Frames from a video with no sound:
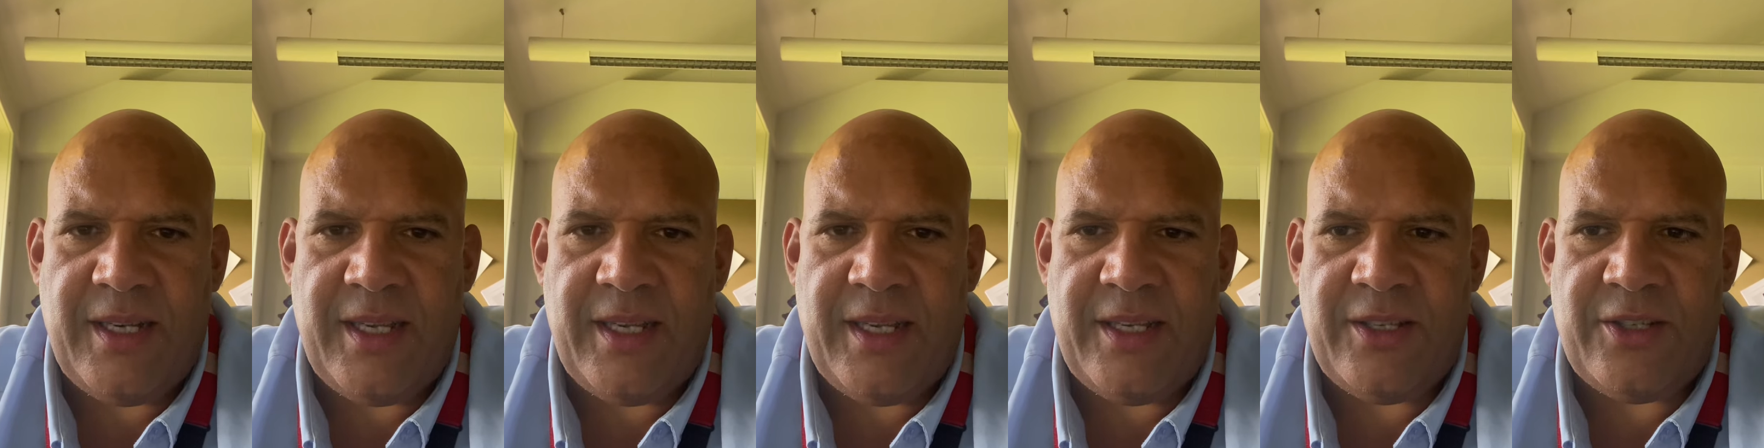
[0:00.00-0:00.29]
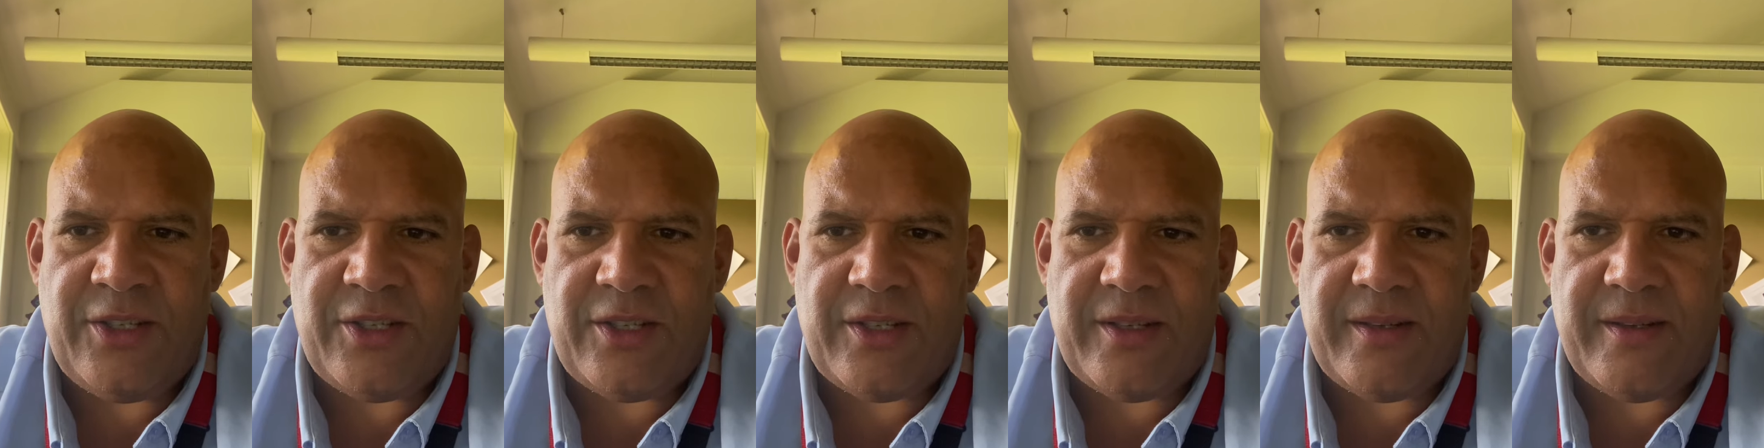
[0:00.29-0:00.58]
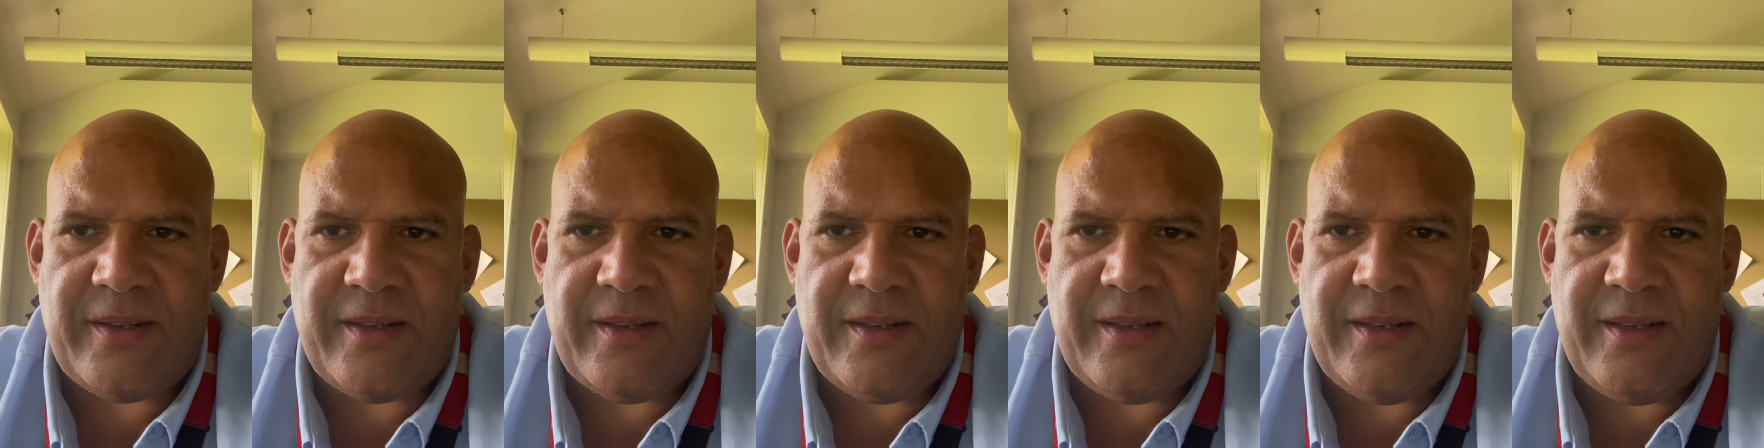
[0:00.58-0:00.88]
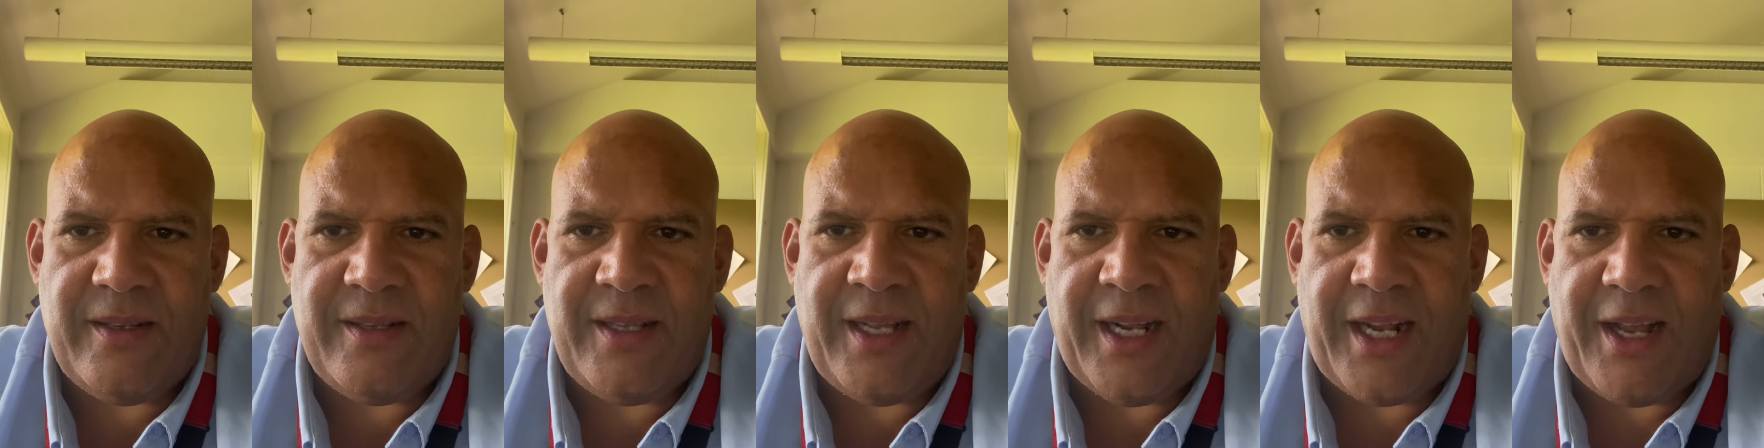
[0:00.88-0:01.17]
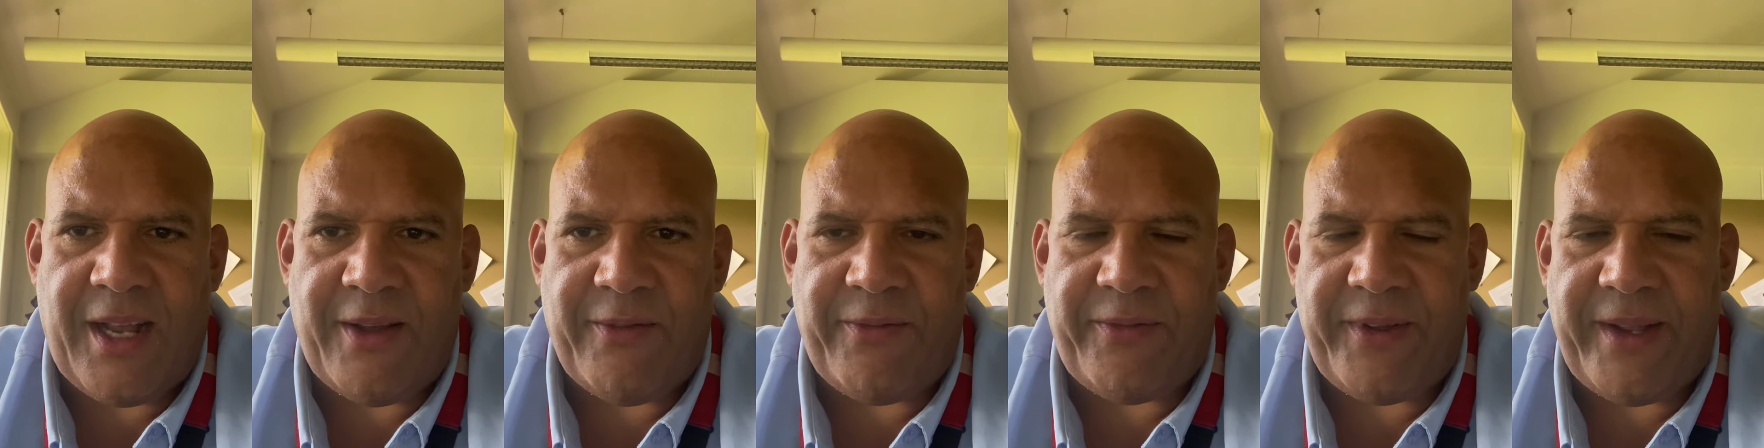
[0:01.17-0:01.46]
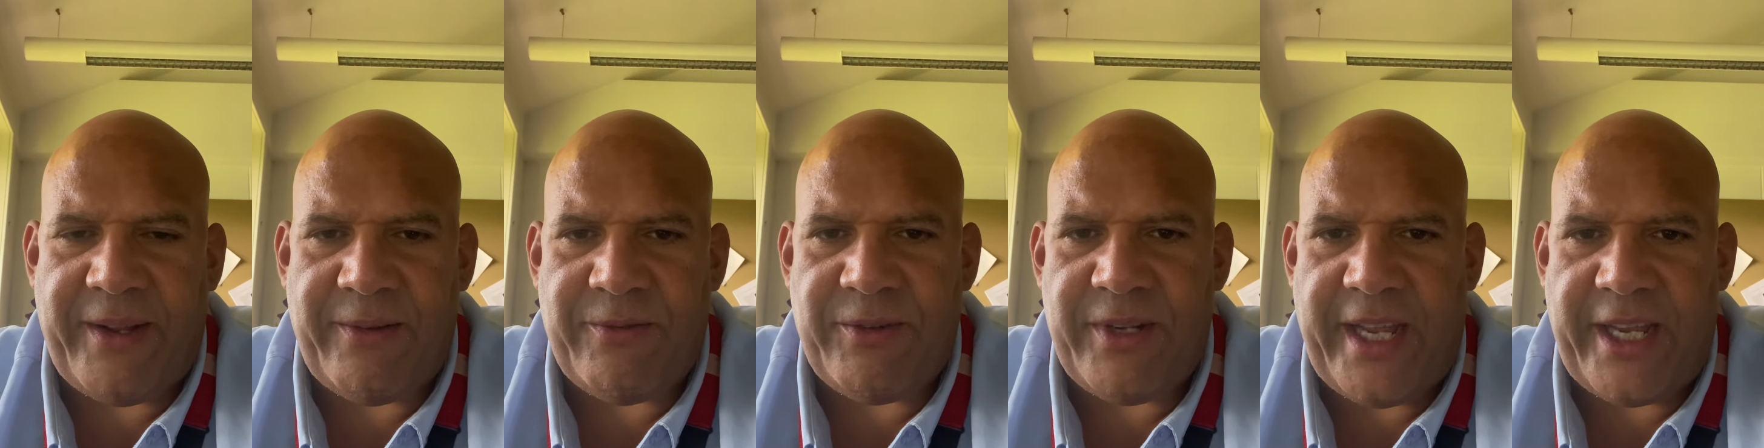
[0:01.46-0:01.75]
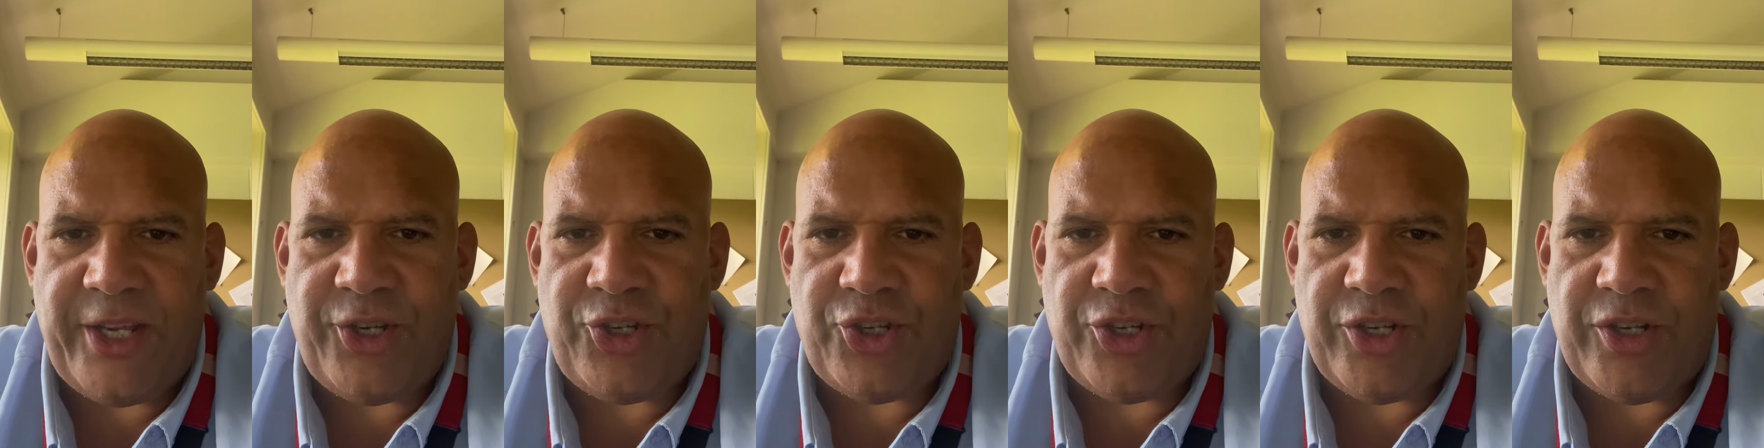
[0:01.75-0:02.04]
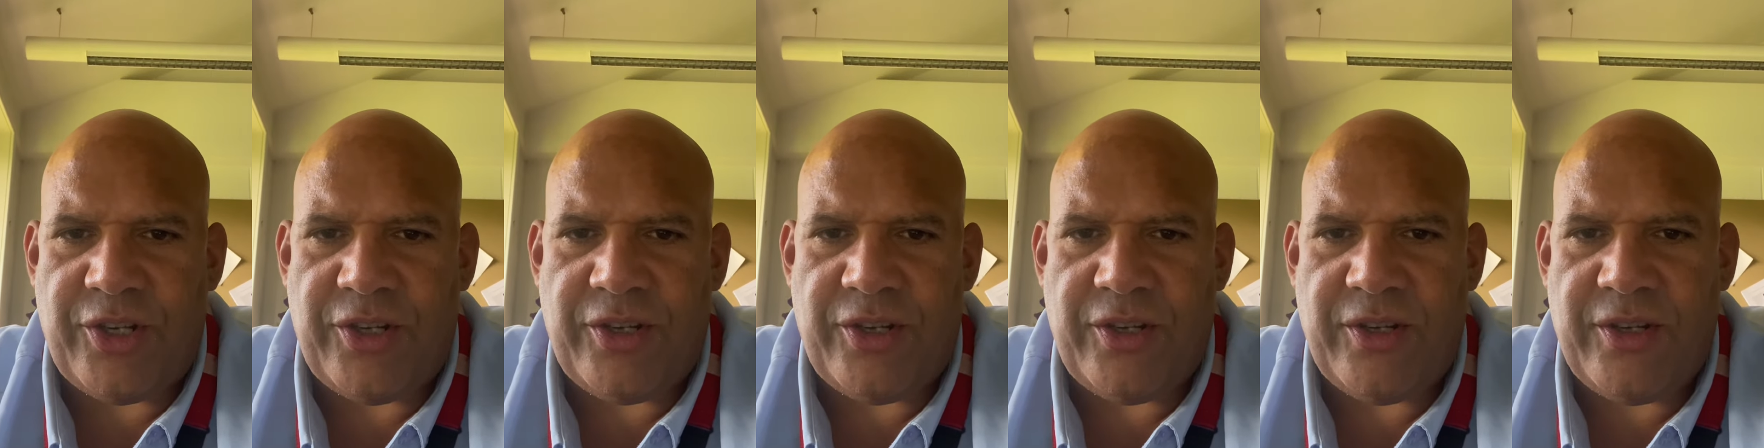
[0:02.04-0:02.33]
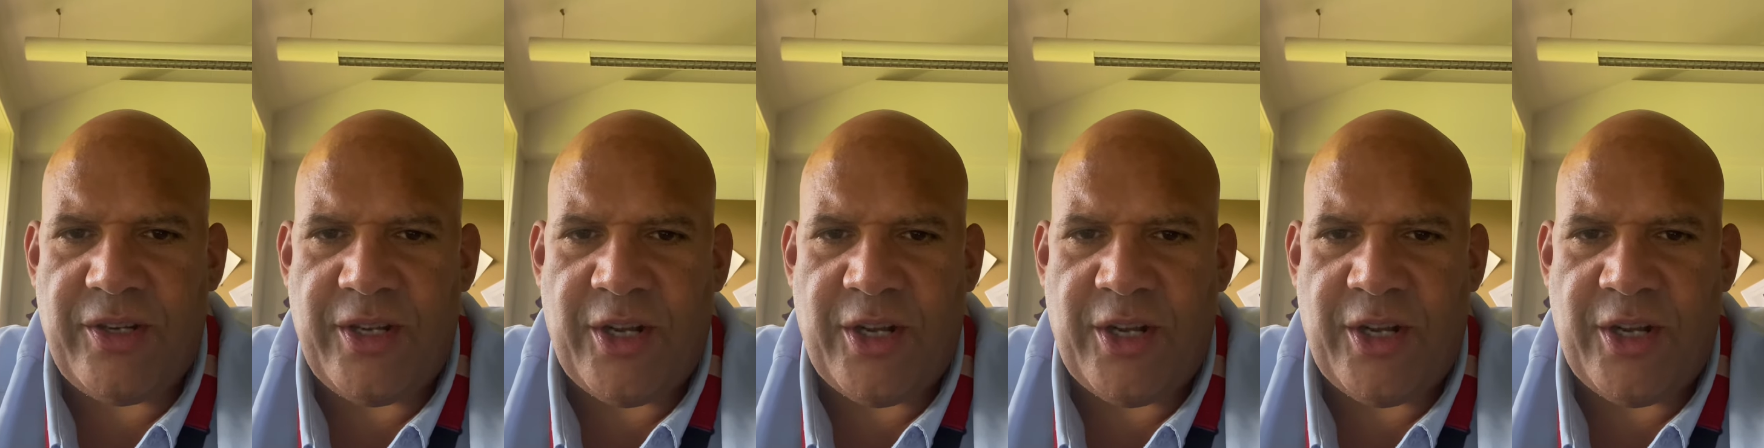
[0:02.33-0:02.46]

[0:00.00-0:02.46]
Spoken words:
is like a foundation,